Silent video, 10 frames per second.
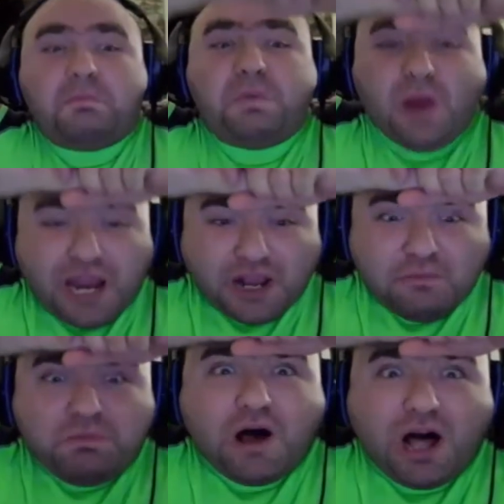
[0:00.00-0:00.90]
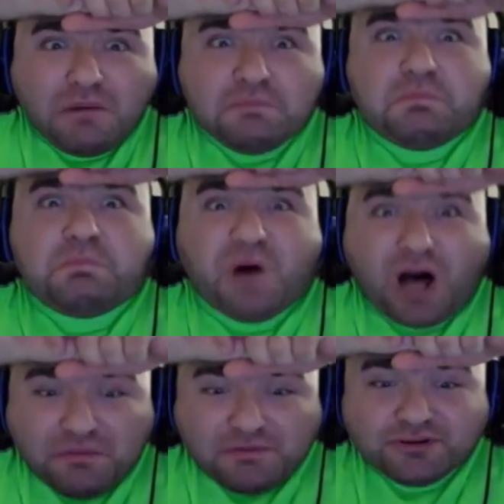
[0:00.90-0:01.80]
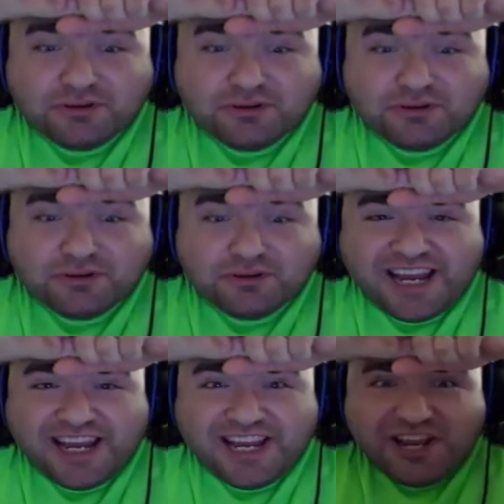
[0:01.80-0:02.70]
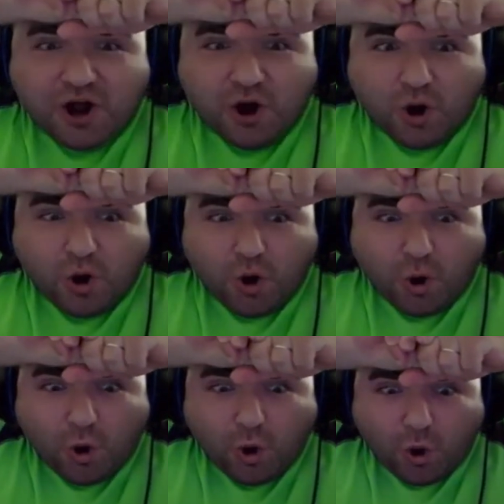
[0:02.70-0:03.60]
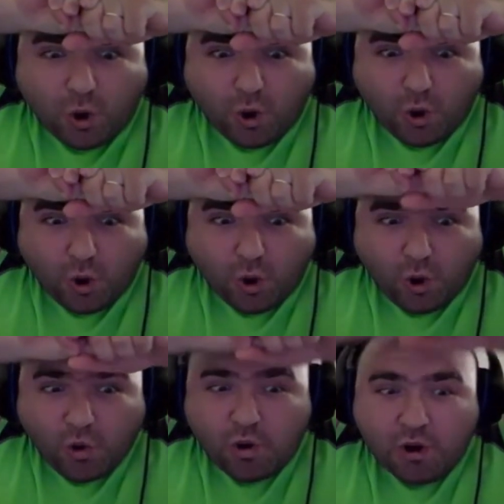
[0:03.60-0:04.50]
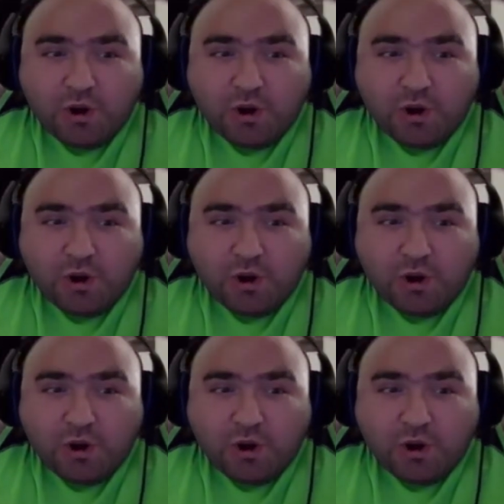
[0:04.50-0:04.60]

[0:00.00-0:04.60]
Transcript: Big Big Mom Bomber Strike. Yo.